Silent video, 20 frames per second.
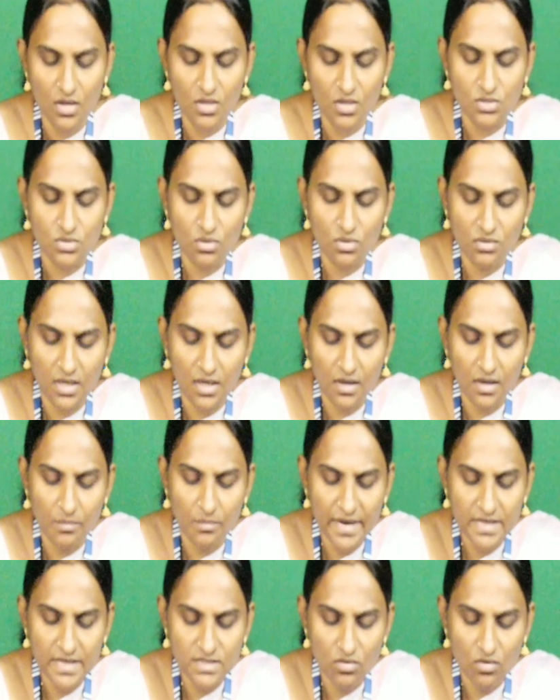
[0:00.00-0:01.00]
So
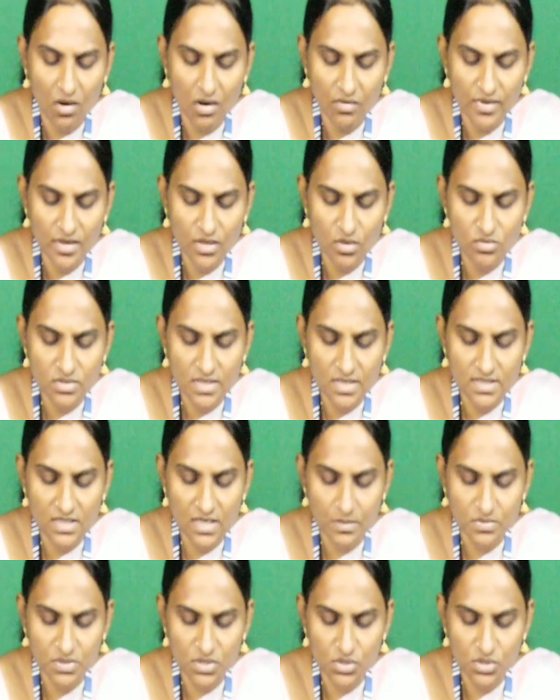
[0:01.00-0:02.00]
by solving using
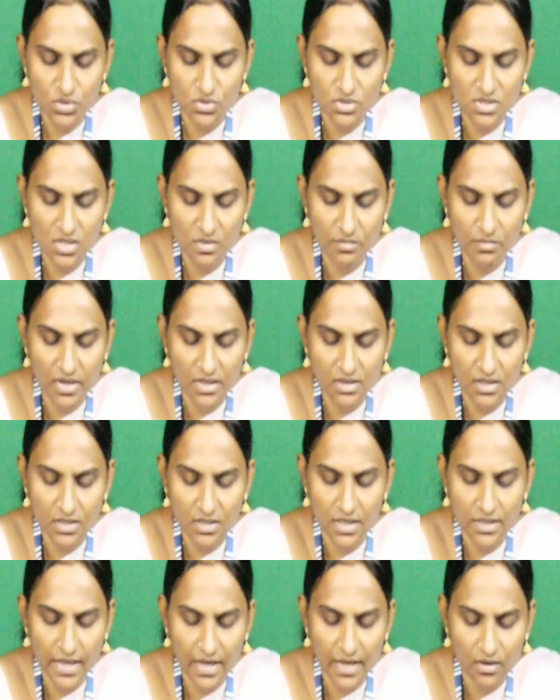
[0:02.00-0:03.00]
substitution method,
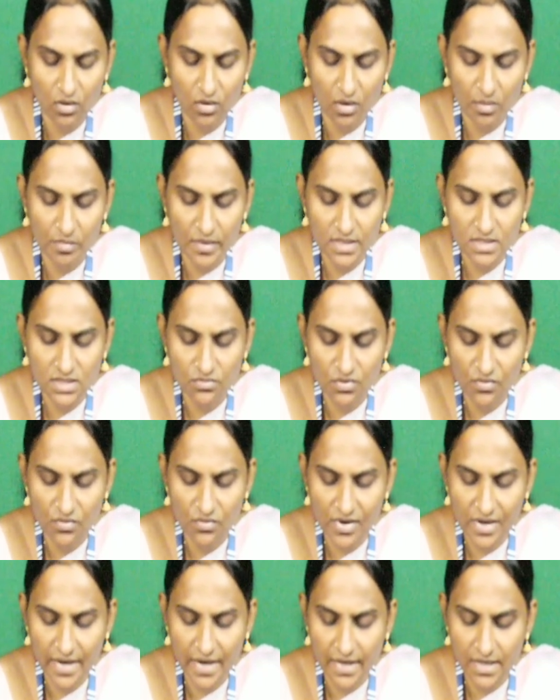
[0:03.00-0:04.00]
the time complexity we
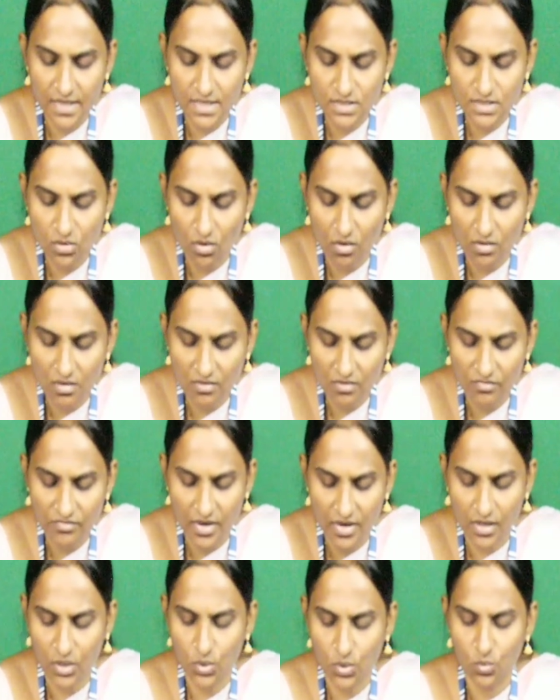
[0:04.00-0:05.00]
will get is order of
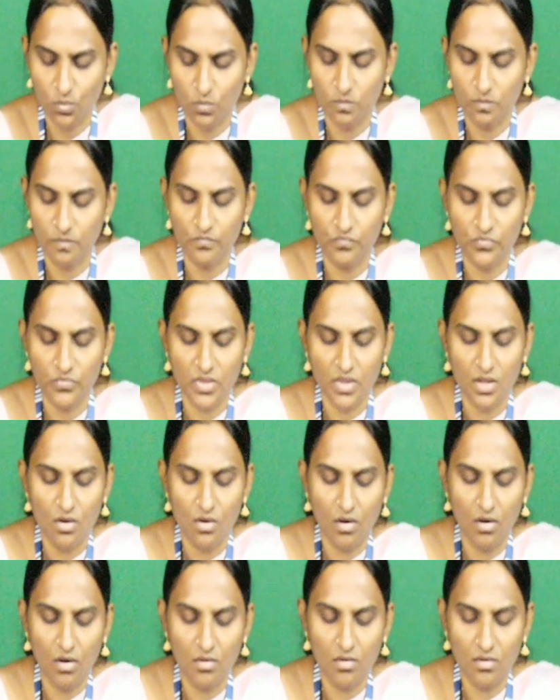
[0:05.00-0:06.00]
n cube.
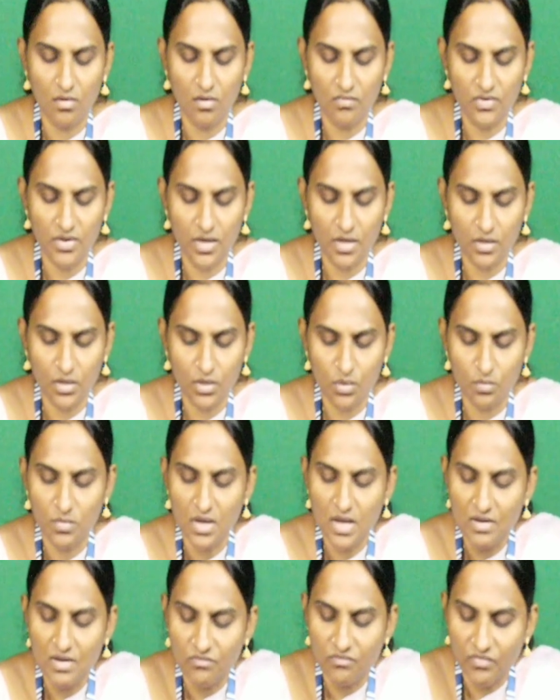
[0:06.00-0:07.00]

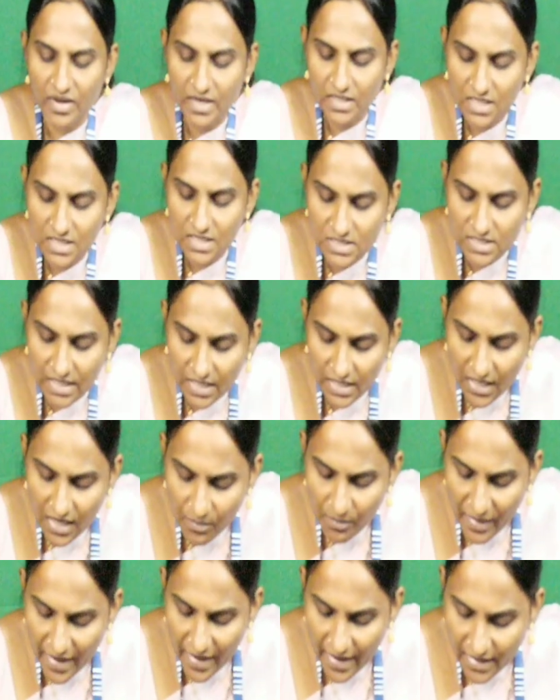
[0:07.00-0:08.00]
For the general
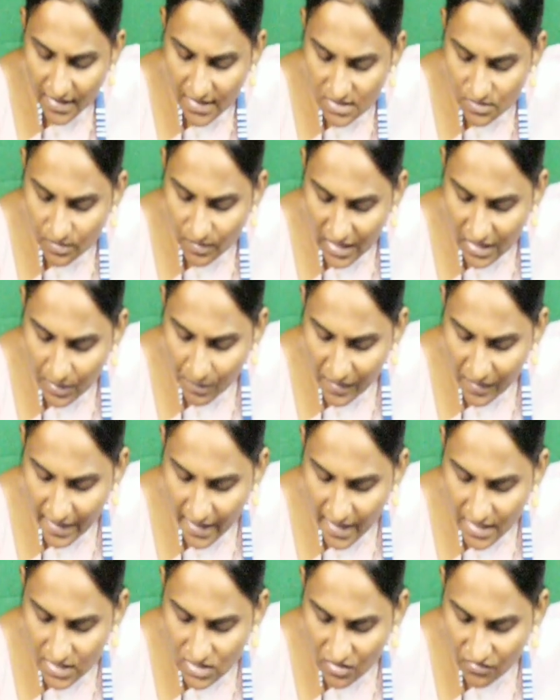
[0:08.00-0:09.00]
matrix
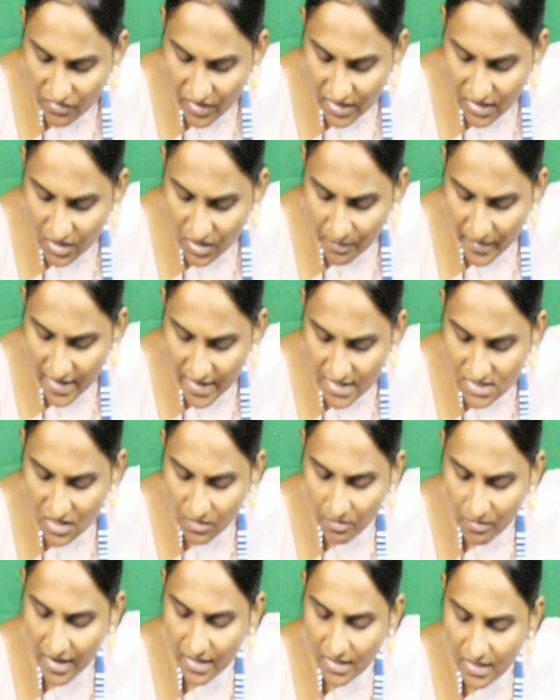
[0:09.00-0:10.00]
multiplication, for the basic
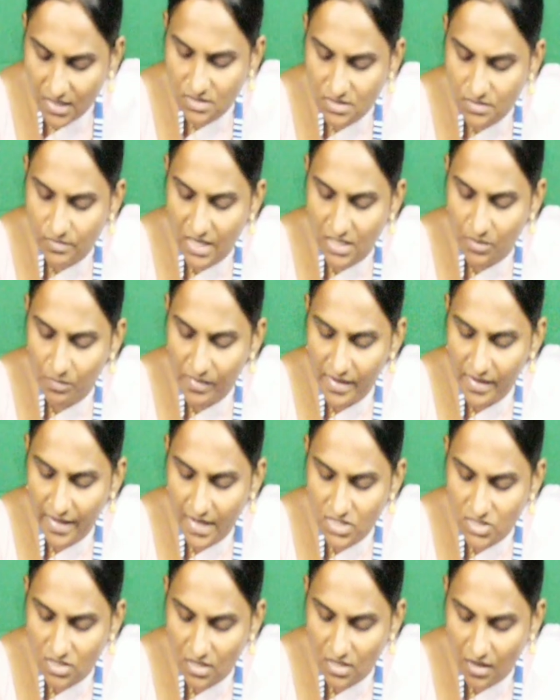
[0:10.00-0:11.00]
matrix
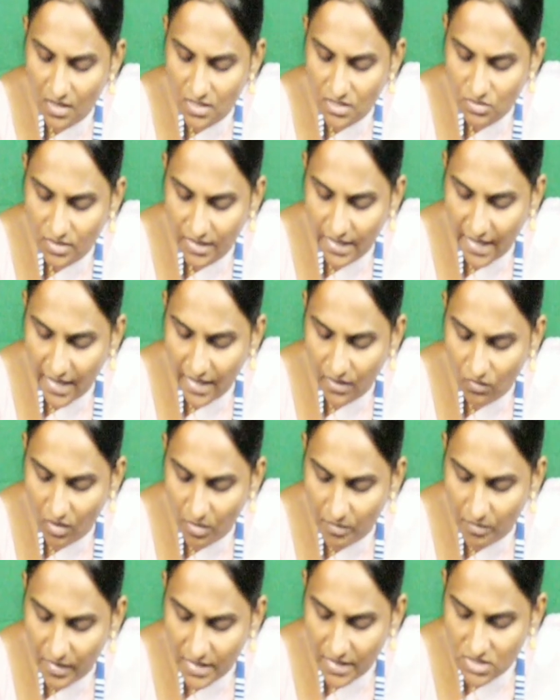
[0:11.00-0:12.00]
multiplication also the time
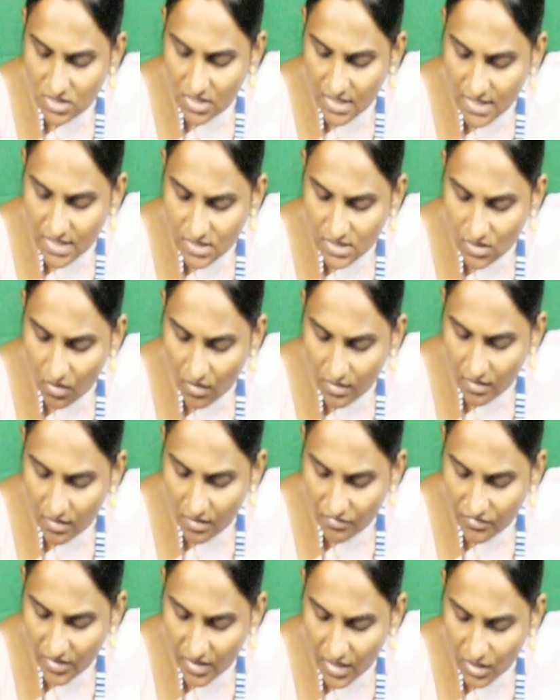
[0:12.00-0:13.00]
complexity is order
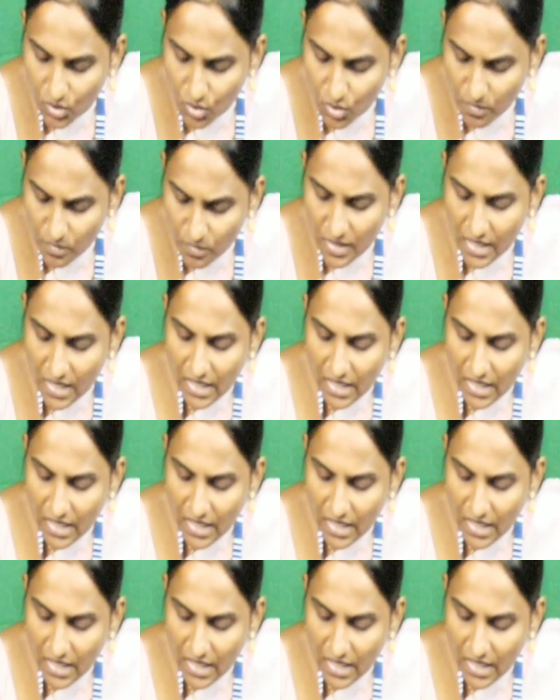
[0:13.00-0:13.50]
of n cube.